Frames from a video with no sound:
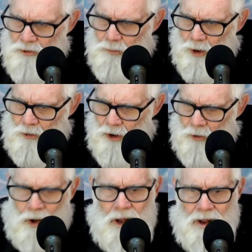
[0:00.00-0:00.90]
Pogo,
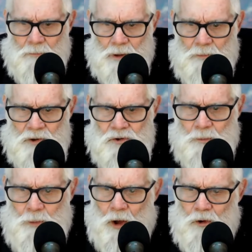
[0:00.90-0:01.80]
but Mr.
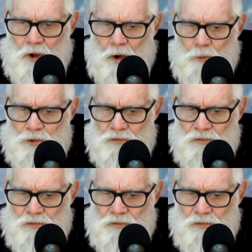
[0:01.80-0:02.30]
Pogo was